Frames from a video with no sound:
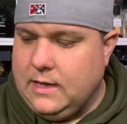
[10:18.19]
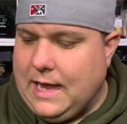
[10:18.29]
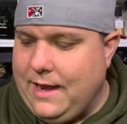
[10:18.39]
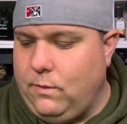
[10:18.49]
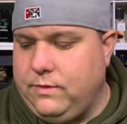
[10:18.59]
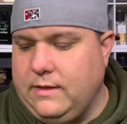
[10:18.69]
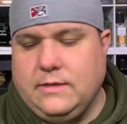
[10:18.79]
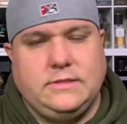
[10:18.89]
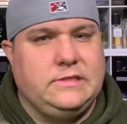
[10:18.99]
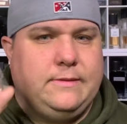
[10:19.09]
I don't think
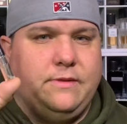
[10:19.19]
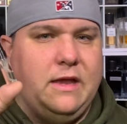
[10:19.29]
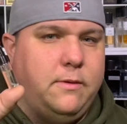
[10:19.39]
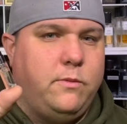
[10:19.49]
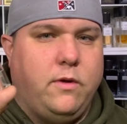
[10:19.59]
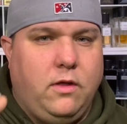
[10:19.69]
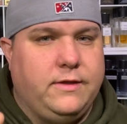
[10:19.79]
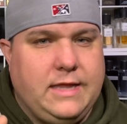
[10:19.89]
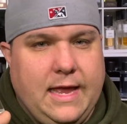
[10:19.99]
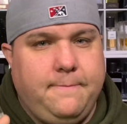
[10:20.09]
this is something I would wear all the
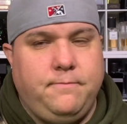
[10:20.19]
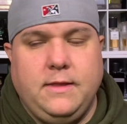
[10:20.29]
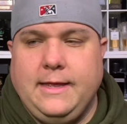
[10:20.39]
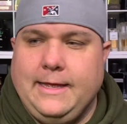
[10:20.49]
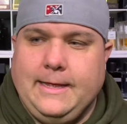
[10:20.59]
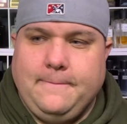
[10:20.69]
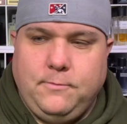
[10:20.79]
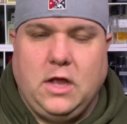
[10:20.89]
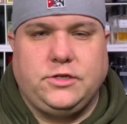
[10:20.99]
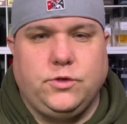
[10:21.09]
time.
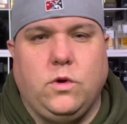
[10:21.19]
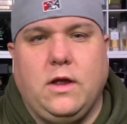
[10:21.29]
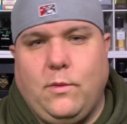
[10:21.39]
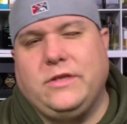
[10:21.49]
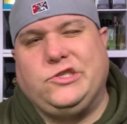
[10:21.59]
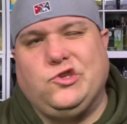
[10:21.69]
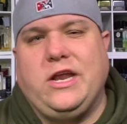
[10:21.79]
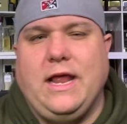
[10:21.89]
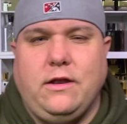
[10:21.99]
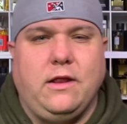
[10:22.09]
Not sure. I want to dry
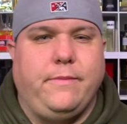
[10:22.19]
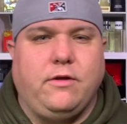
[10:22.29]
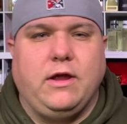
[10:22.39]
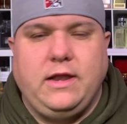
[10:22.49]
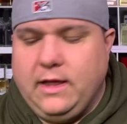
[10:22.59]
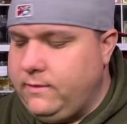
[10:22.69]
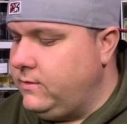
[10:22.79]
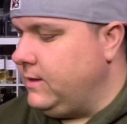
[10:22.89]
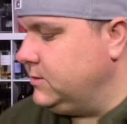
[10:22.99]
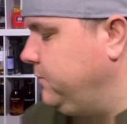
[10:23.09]
down to get a better idea.
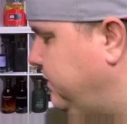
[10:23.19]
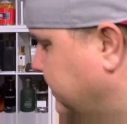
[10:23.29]
That was Primas,